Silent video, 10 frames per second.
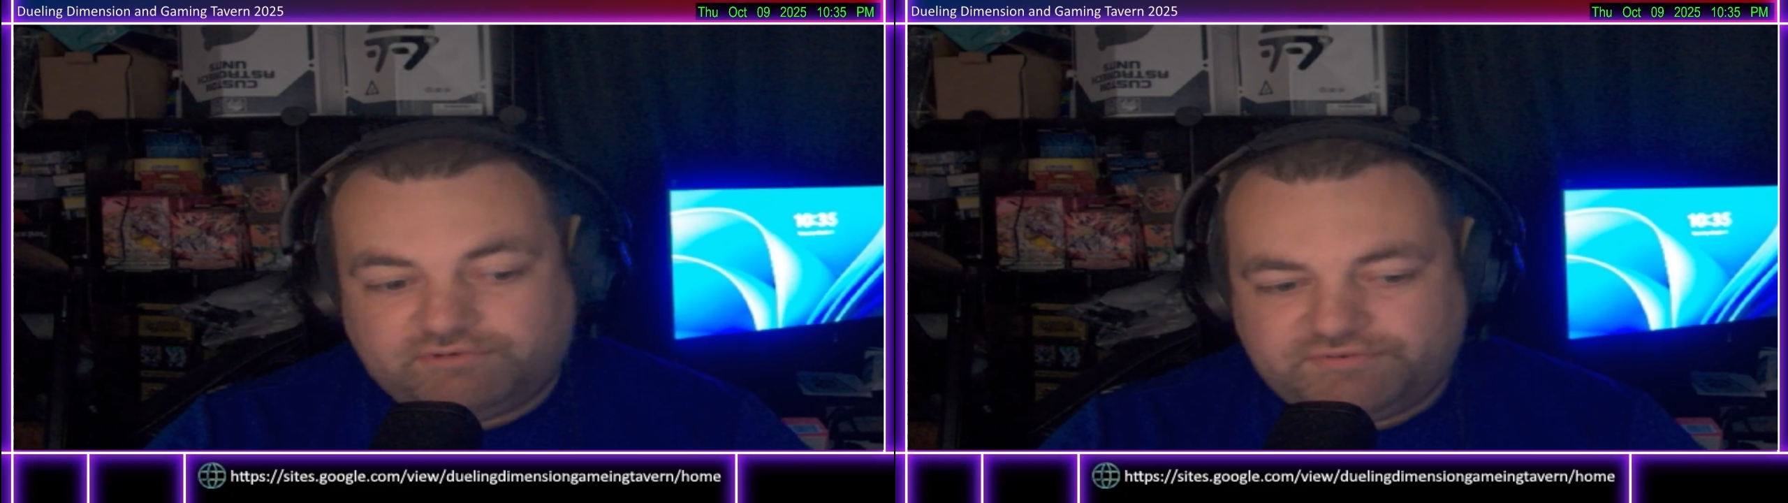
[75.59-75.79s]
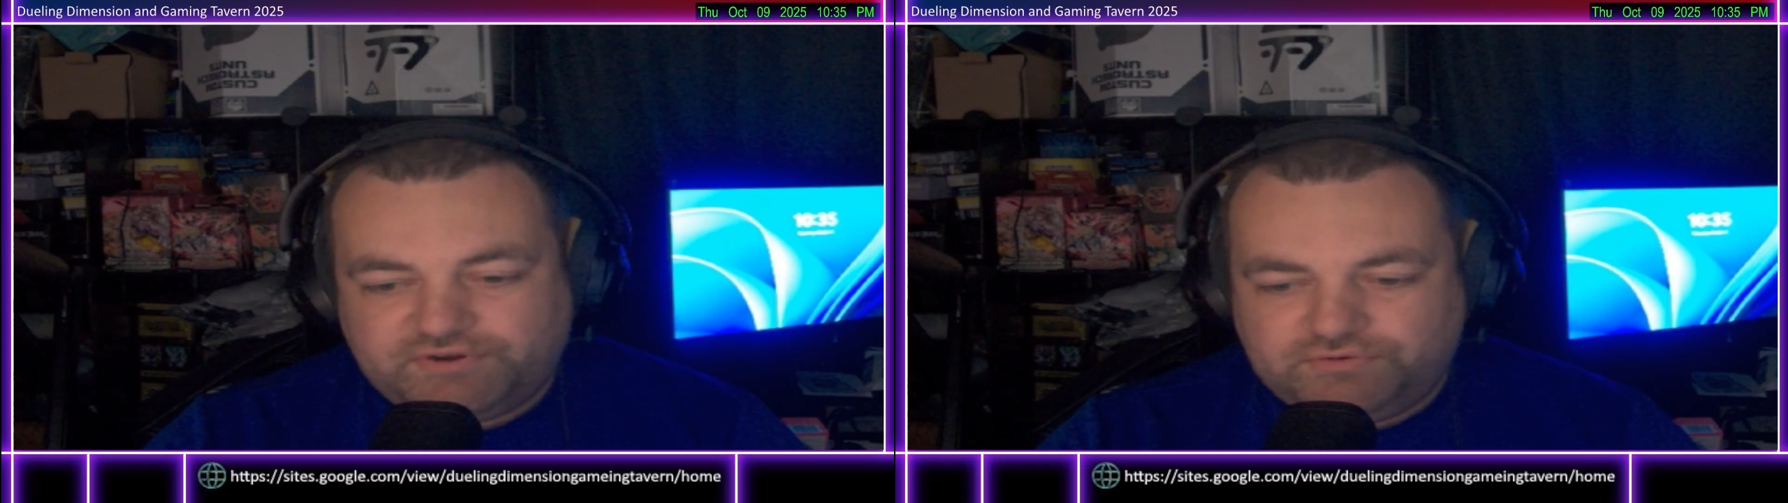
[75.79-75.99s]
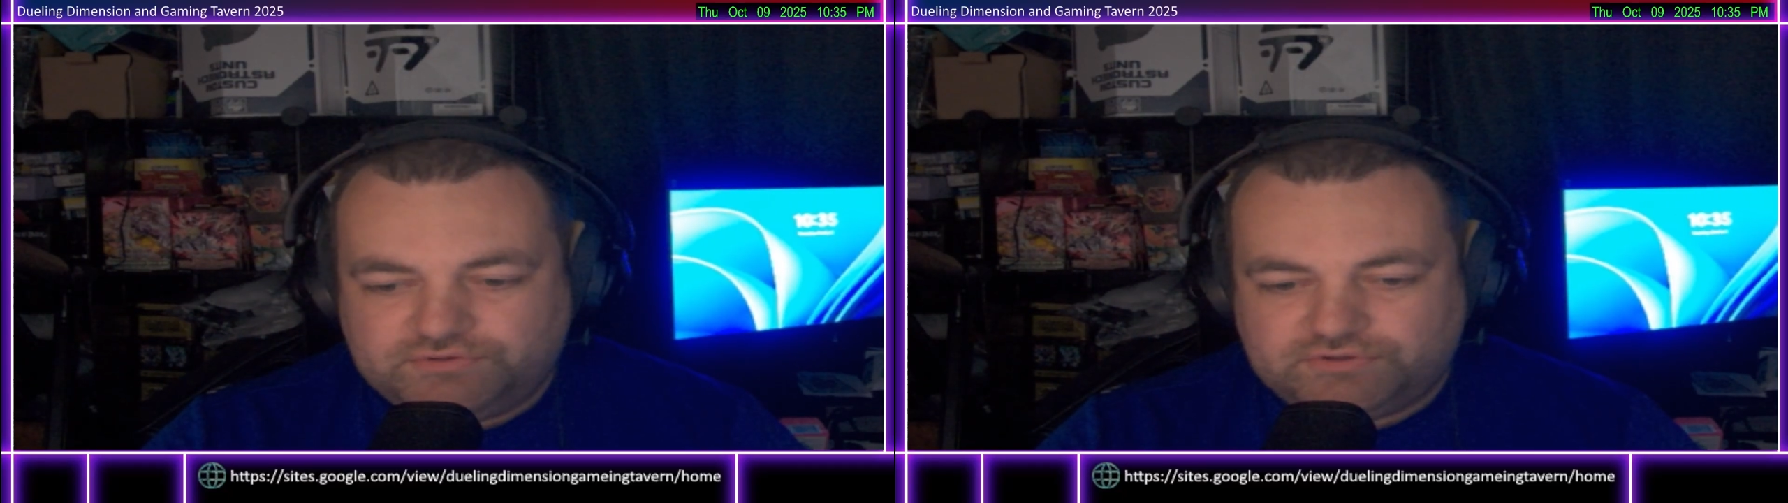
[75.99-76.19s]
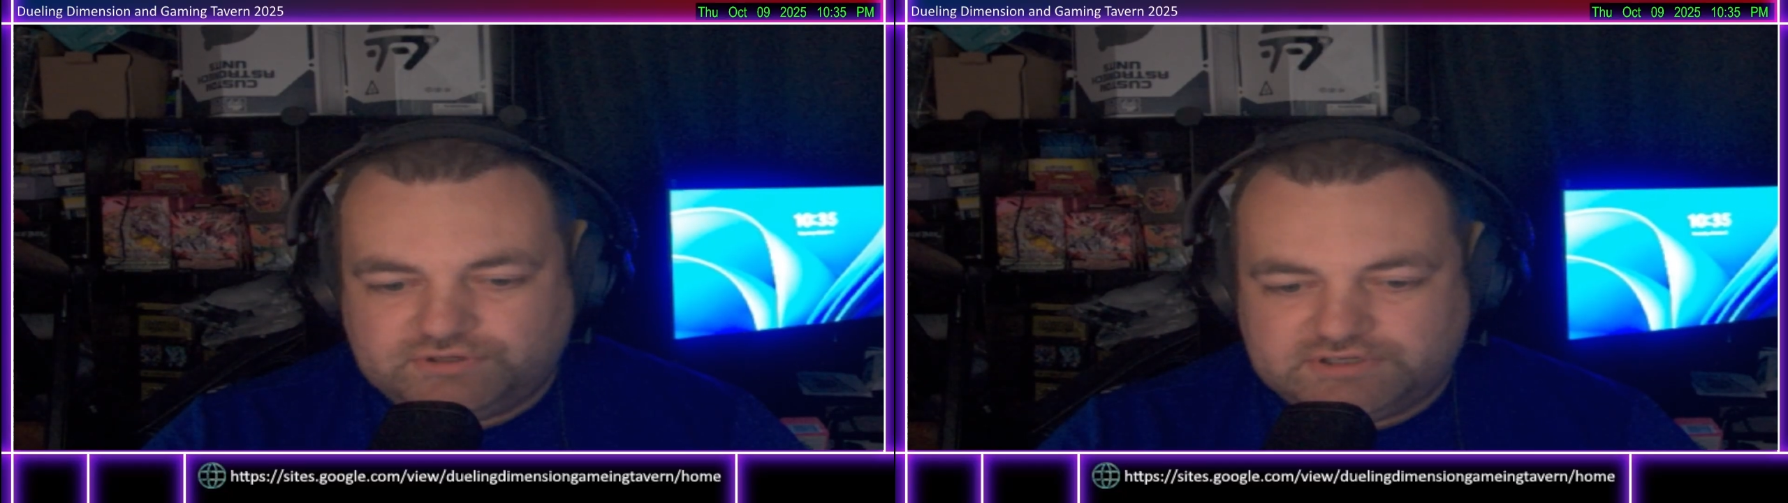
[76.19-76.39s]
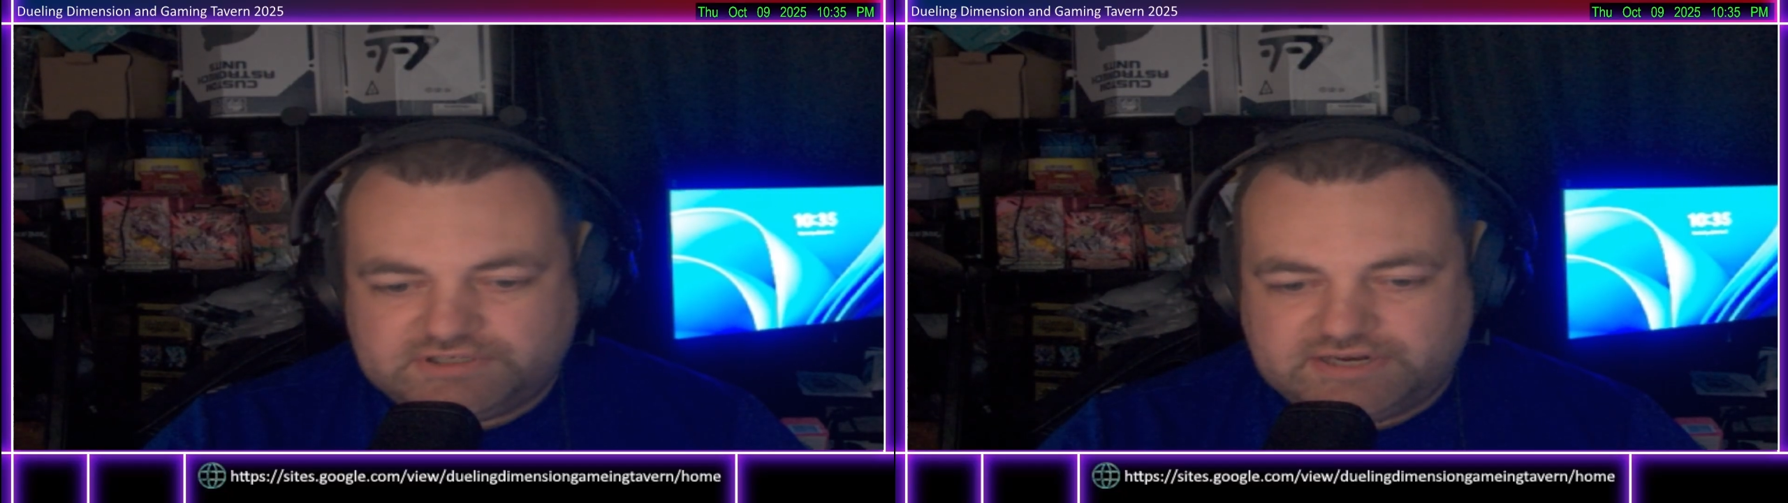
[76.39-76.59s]
reviews
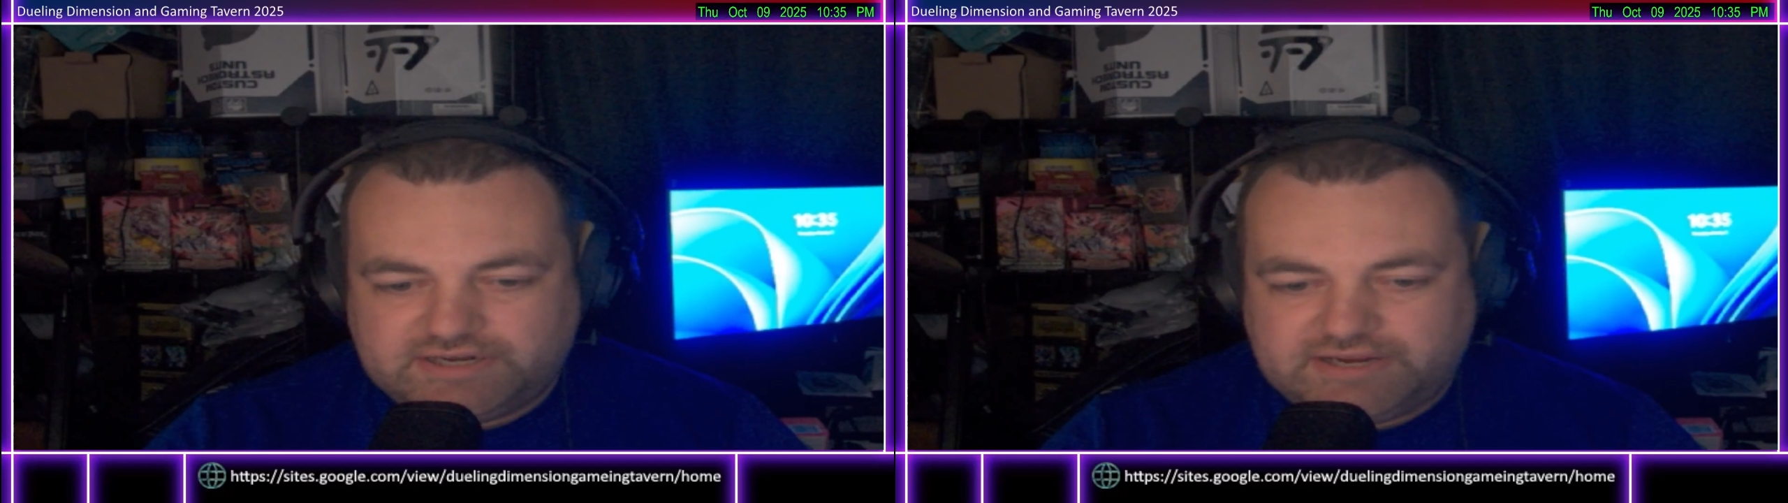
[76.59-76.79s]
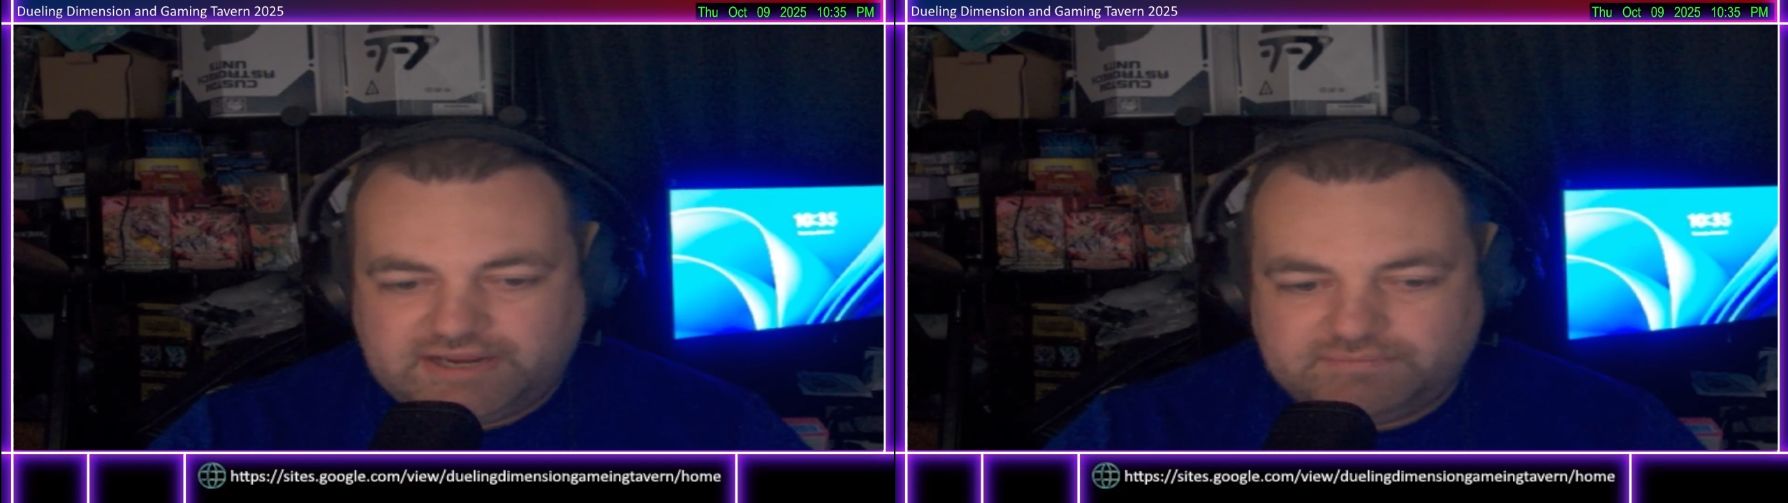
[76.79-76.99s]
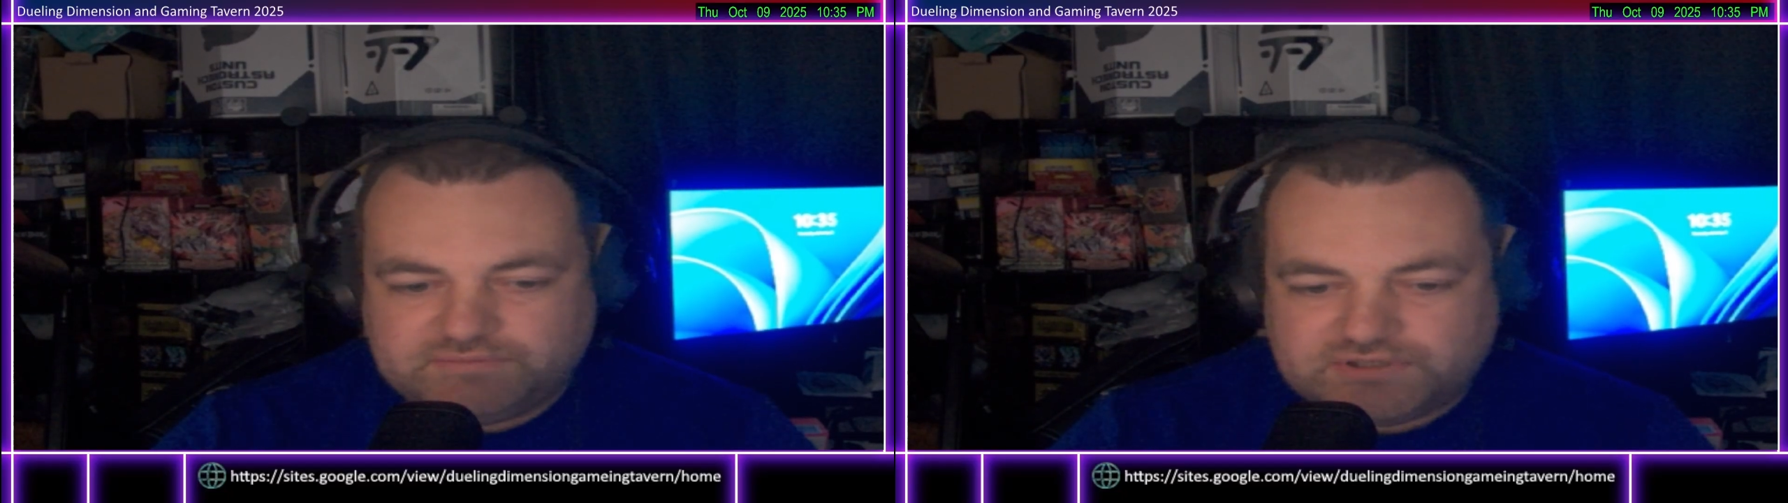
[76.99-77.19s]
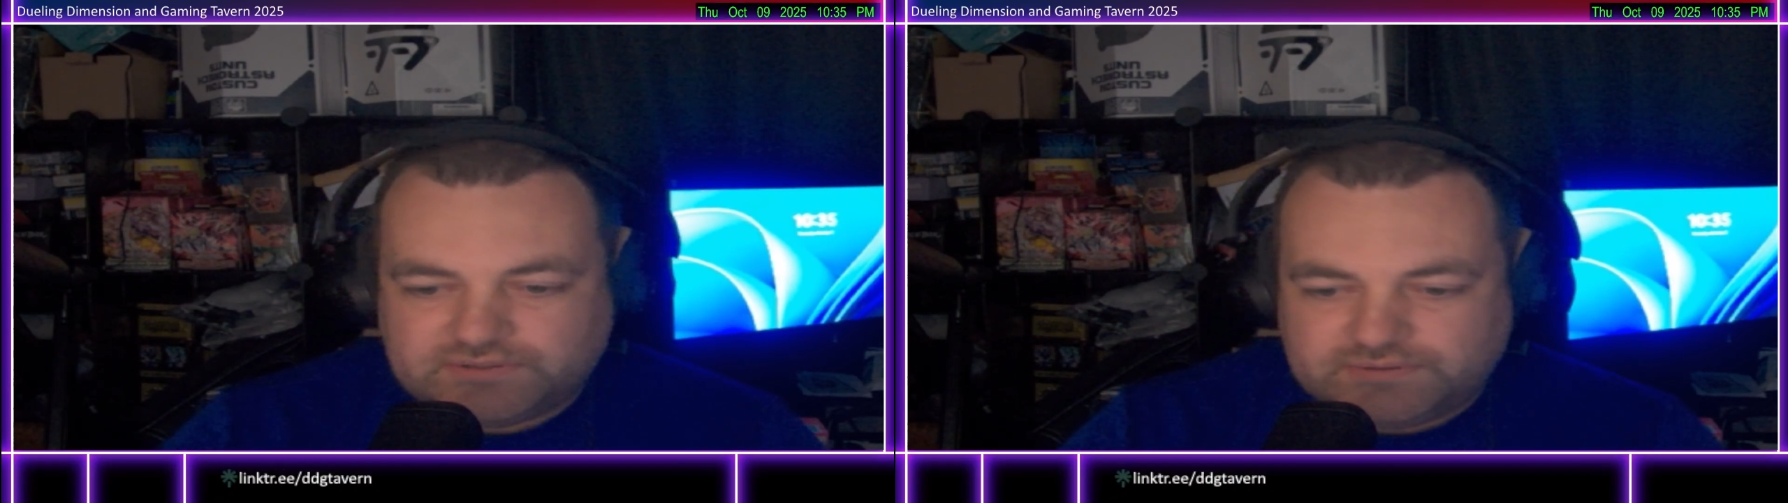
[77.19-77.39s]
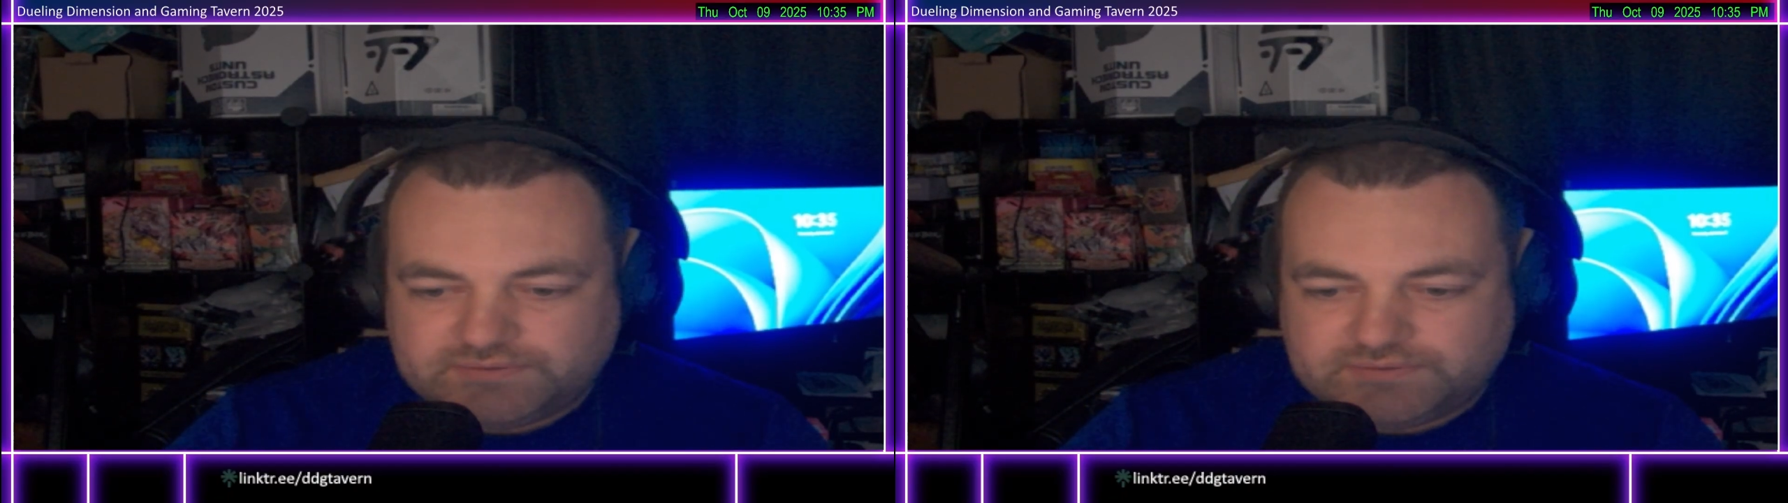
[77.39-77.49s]
on said games.